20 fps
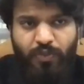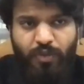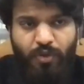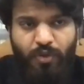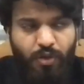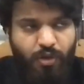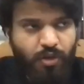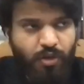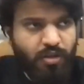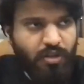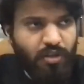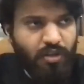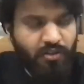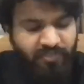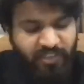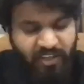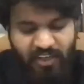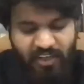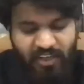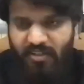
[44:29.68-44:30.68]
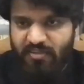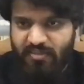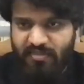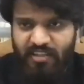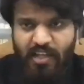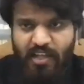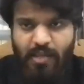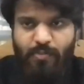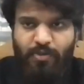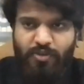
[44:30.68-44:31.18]
on a very
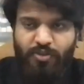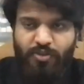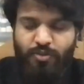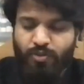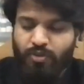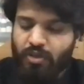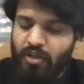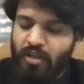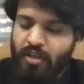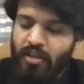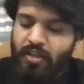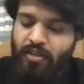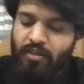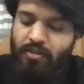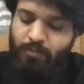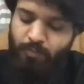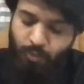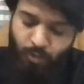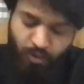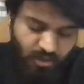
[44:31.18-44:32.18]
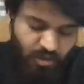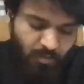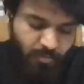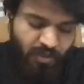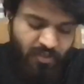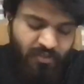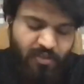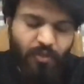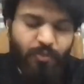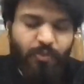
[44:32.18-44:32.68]
same issue, both the
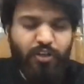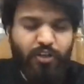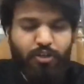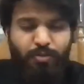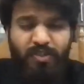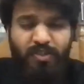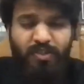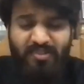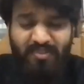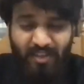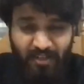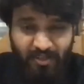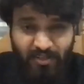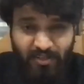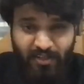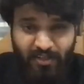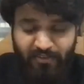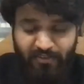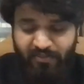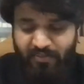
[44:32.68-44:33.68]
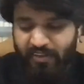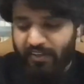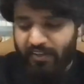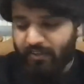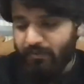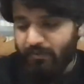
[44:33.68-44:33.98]
pieces are going to be starkly different.